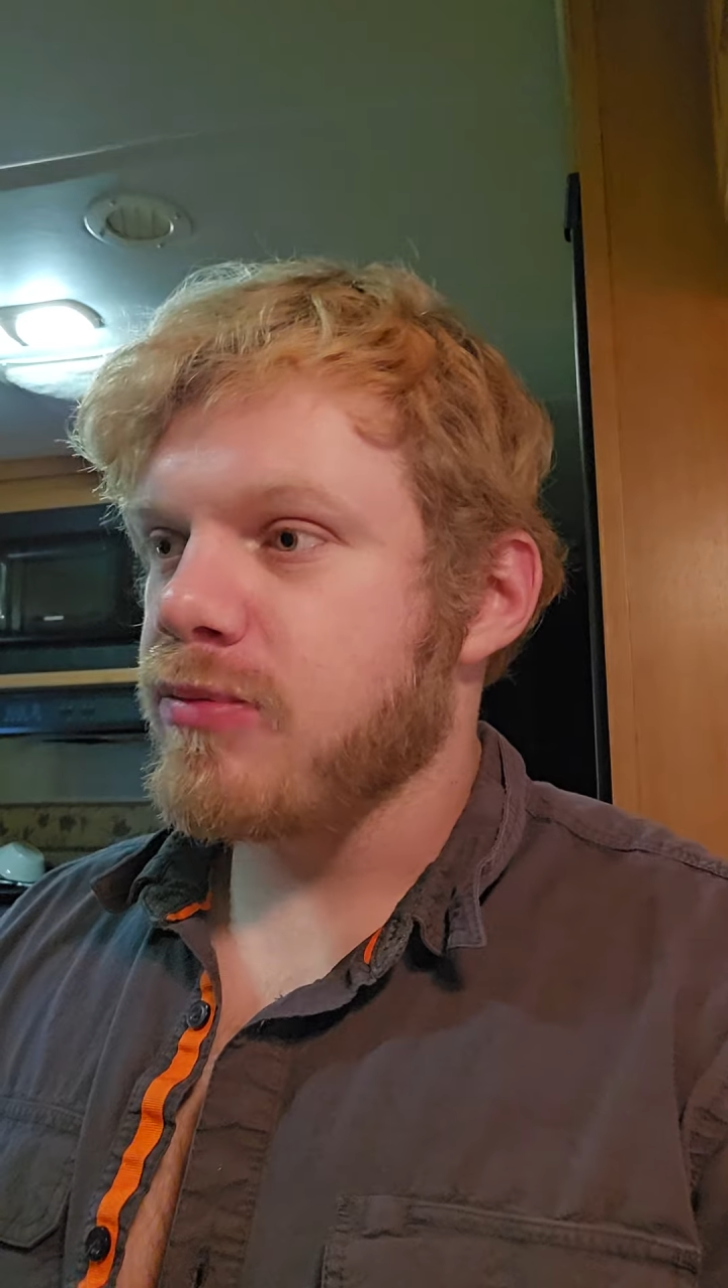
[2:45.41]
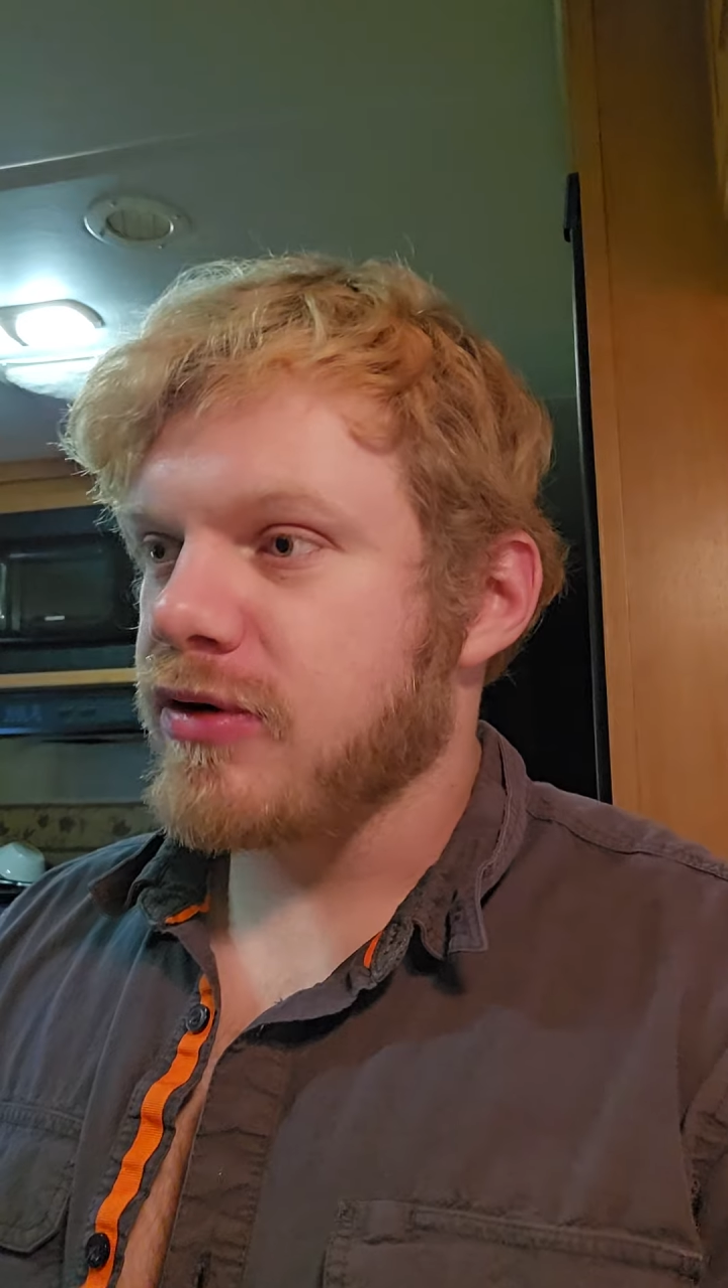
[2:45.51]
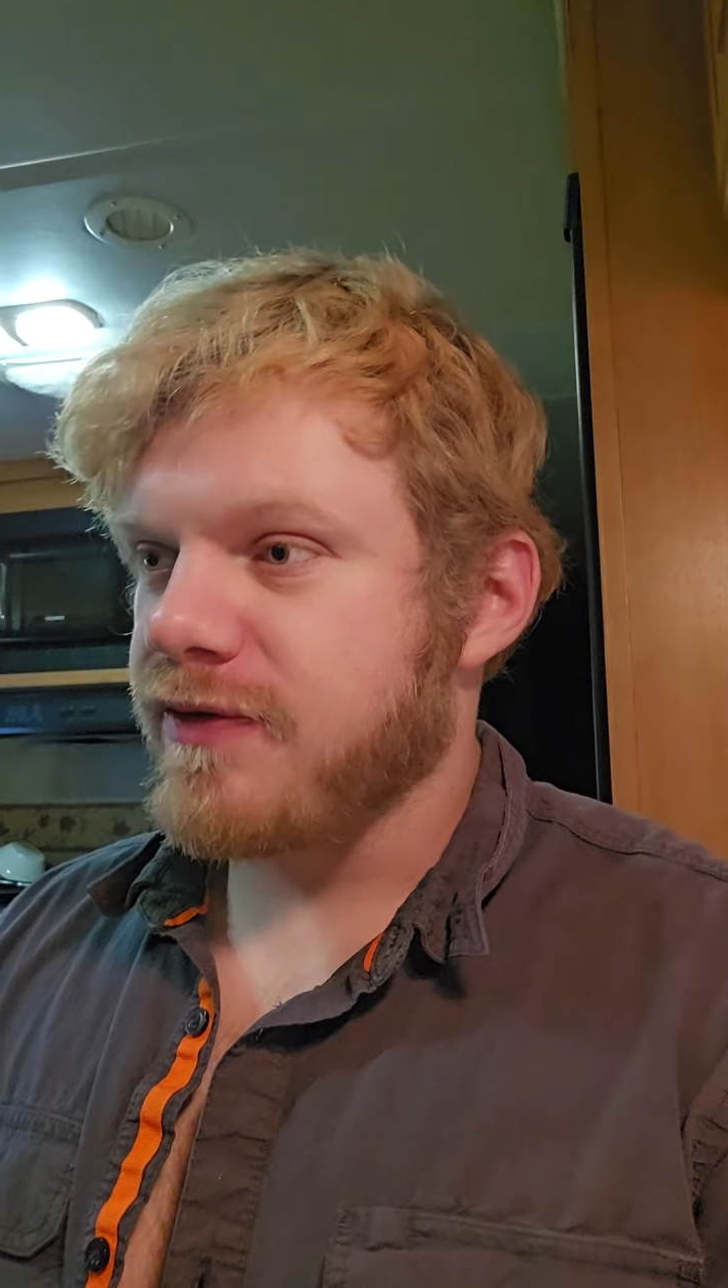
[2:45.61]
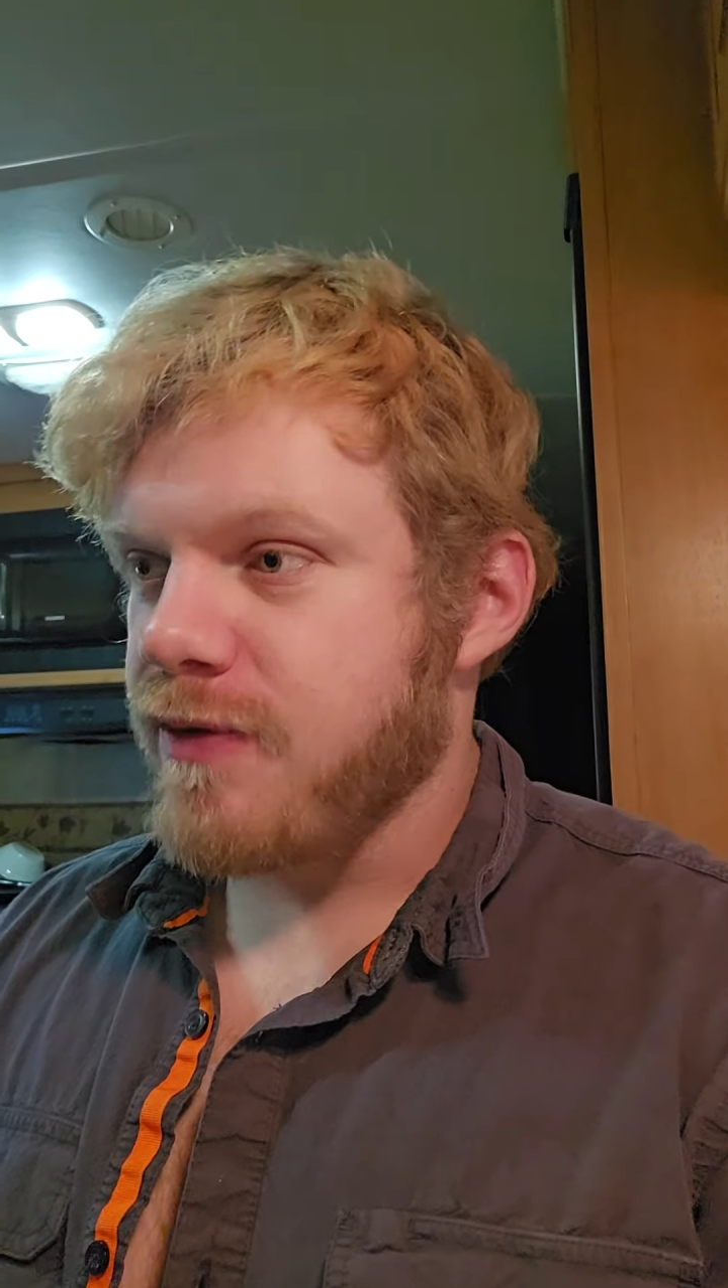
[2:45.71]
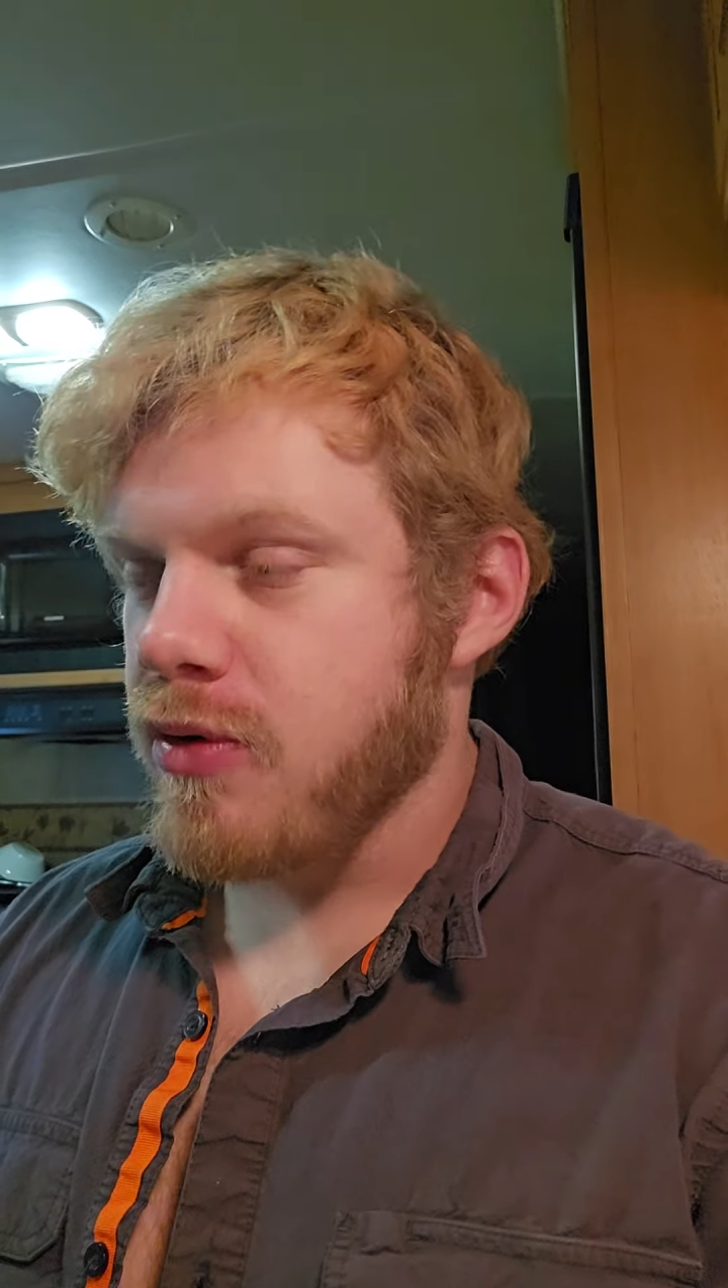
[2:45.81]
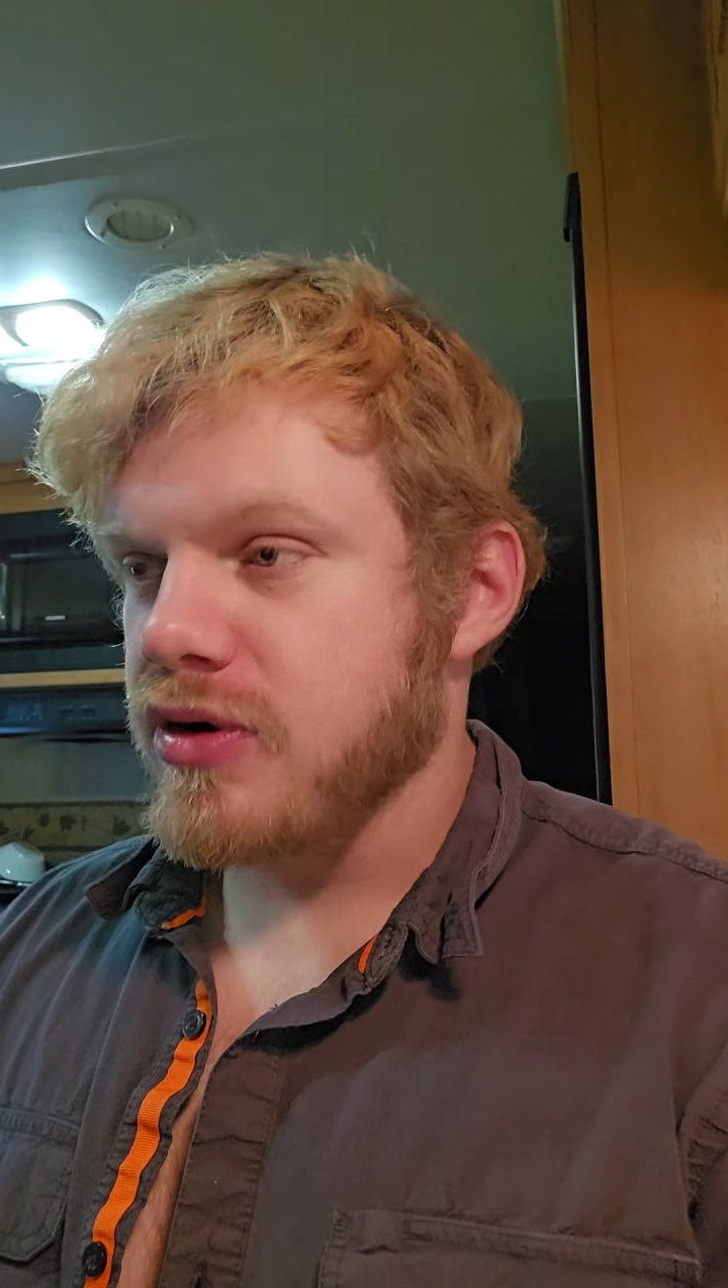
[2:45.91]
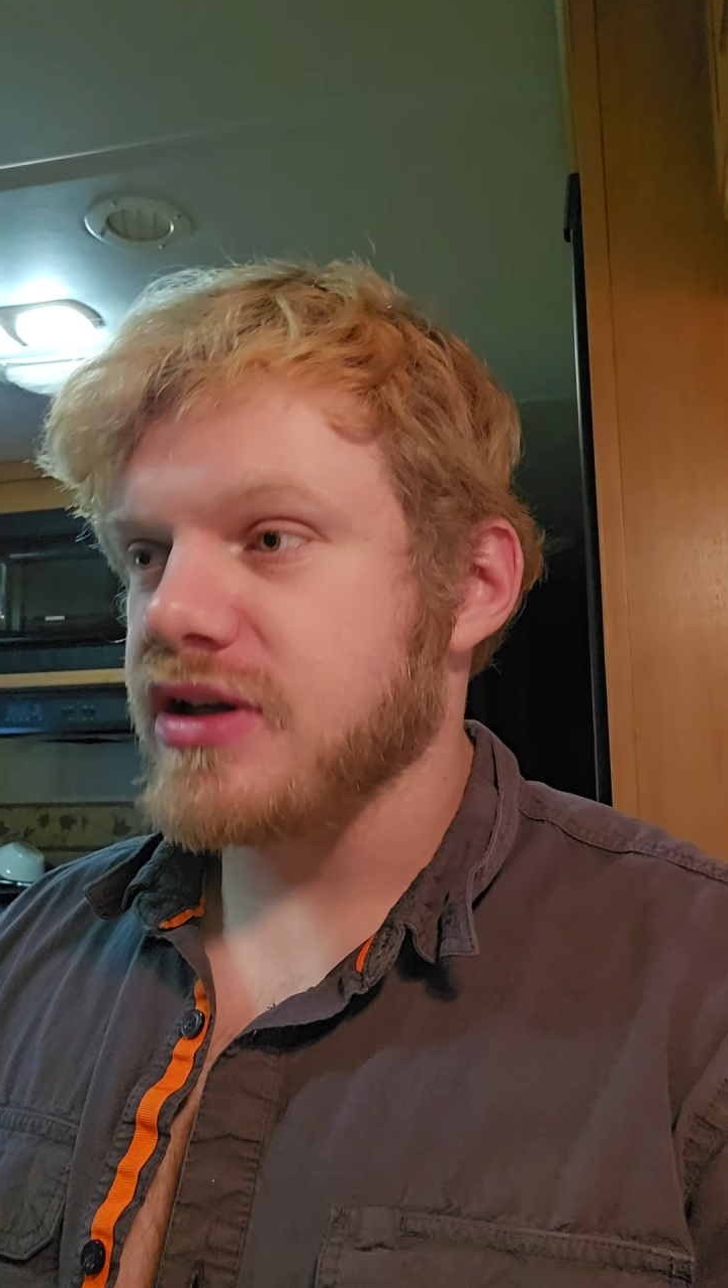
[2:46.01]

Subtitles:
140